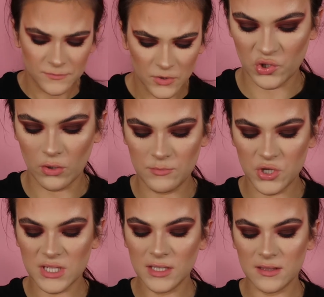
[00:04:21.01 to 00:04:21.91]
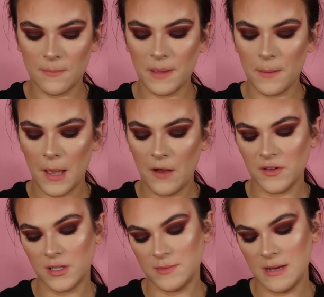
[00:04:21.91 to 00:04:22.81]
So I'm using the Be
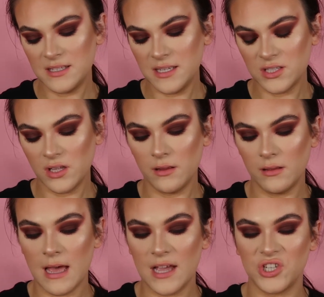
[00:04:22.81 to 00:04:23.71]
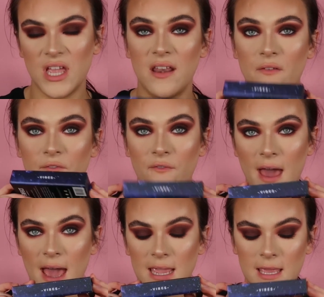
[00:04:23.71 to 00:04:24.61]
Perfect Cosmetics Lash in
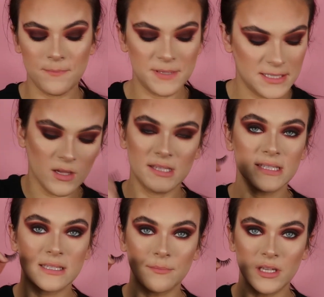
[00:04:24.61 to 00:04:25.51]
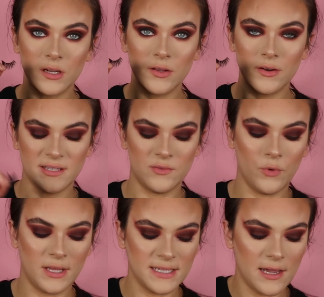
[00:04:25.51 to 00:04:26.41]
Vibes. This is them here, they're nice and
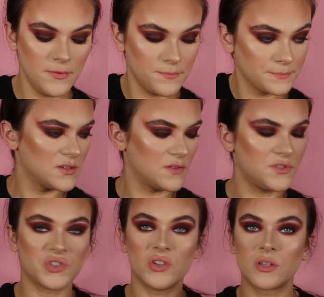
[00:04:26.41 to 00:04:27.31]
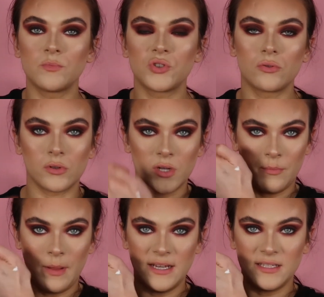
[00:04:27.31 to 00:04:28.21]
winged out. So I've just got some duo glue and
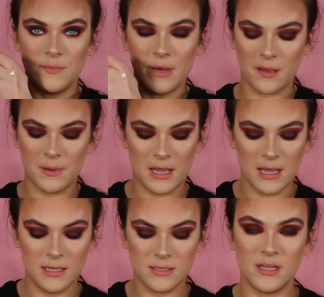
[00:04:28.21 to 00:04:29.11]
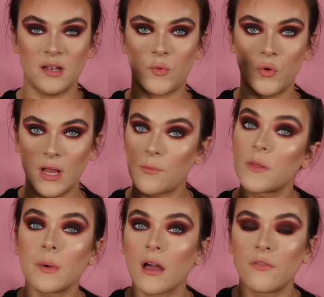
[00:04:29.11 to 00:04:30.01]
applied it to the back of my hand, and then I'm going in with
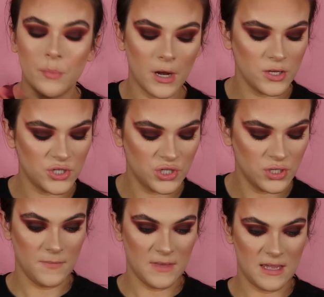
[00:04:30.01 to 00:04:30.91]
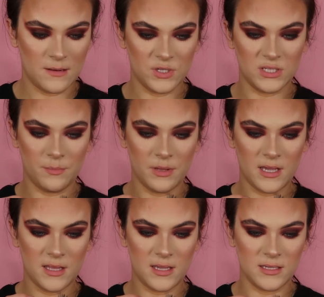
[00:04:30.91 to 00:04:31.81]
the back of a brush. And I'm just
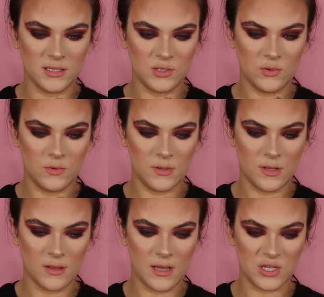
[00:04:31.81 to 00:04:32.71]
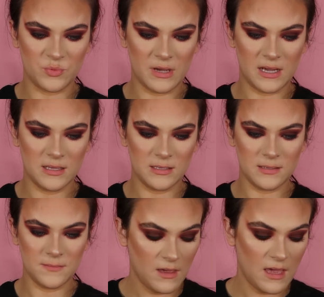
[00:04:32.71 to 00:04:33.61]
applying this to the lash
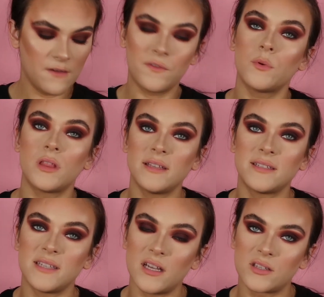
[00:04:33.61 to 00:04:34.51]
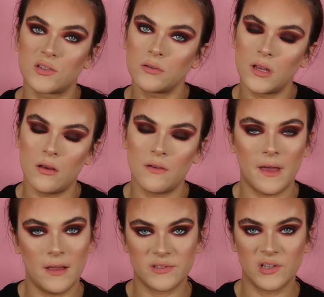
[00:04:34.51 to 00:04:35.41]
band. If you would like to see a tutorial of
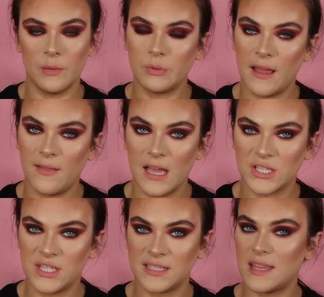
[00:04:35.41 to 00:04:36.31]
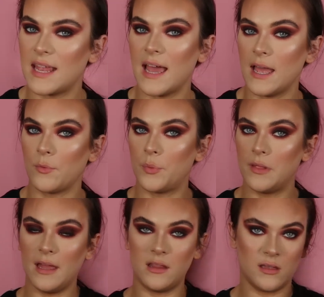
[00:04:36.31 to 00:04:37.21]
how to apply lashes, then I will put
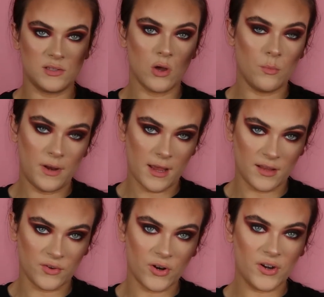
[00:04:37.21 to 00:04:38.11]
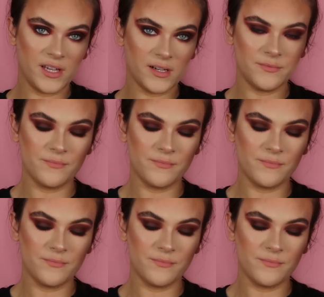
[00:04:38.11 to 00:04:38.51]
that in the top right hand corner here.